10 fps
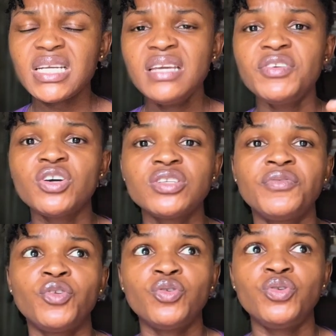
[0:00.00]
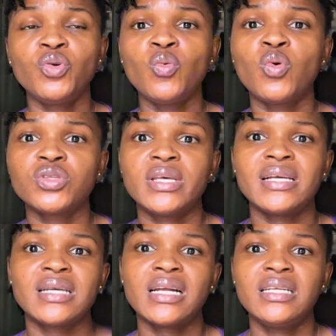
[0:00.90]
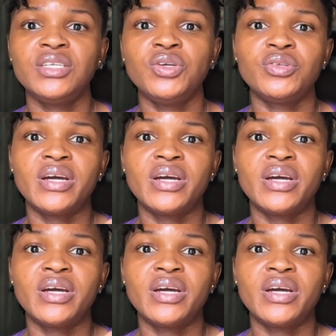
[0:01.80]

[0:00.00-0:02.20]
if you don't know what exactly your